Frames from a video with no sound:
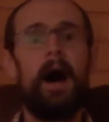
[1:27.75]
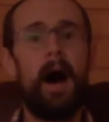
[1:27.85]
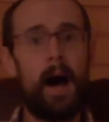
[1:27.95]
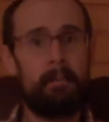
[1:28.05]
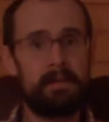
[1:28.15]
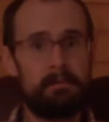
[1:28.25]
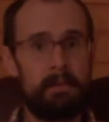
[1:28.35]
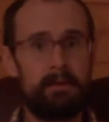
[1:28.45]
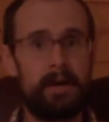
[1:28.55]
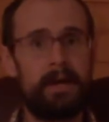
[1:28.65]
I'm going to be
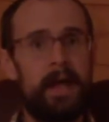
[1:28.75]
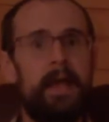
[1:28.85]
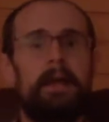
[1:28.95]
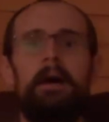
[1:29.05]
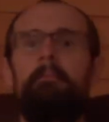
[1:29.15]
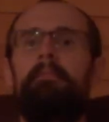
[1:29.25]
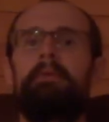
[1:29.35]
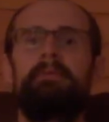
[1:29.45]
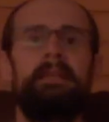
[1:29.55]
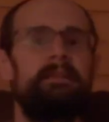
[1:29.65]
playing a
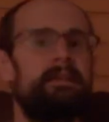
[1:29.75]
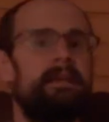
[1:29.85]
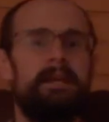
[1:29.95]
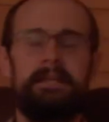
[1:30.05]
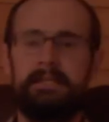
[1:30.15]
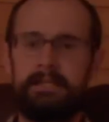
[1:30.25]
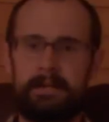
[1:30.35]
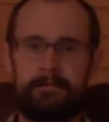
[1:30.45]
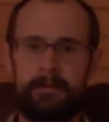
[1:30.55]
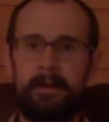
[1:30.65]
completely
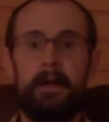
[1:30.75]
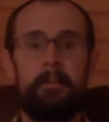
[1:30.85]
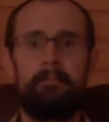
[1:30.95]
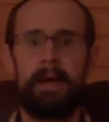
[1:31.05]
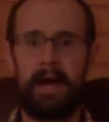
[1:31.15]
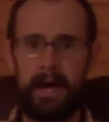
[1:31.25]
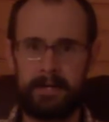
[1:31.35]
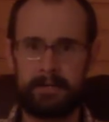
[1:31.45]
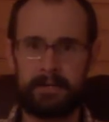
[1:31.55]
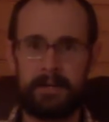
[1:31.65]
different
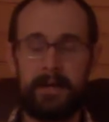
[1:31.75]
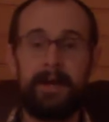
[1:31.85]
pattern.